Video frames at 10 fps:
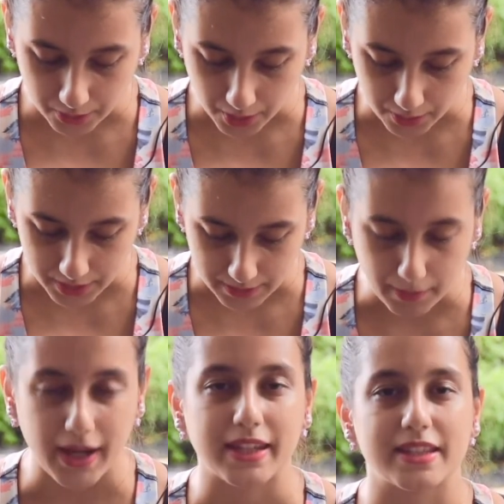grows
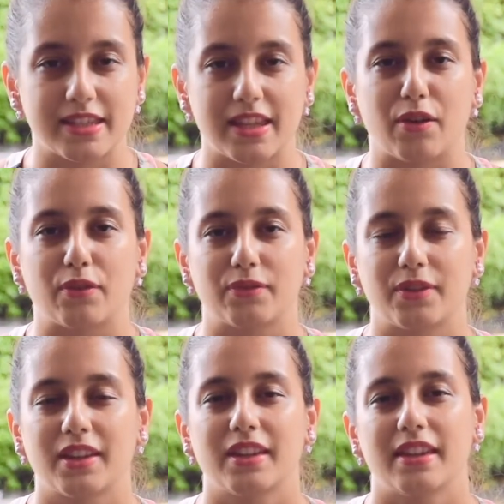by itself."
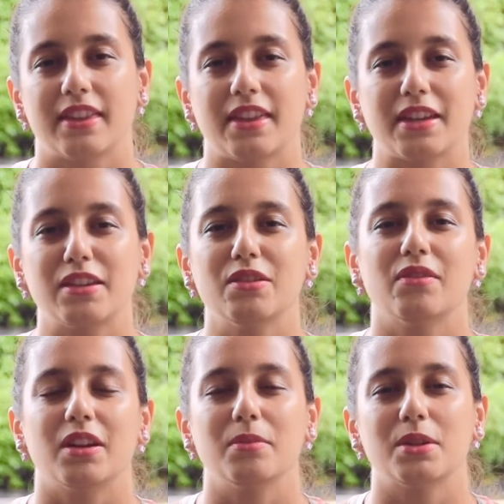Thank you
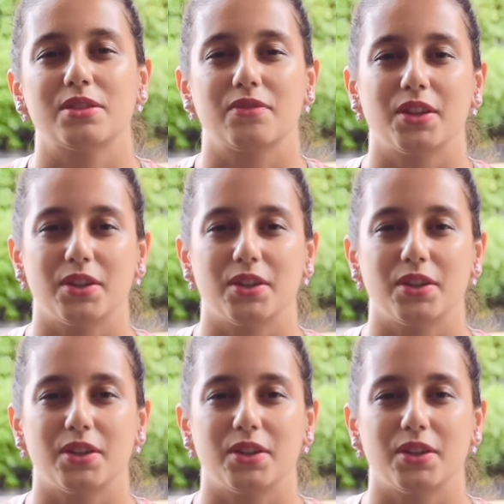very much for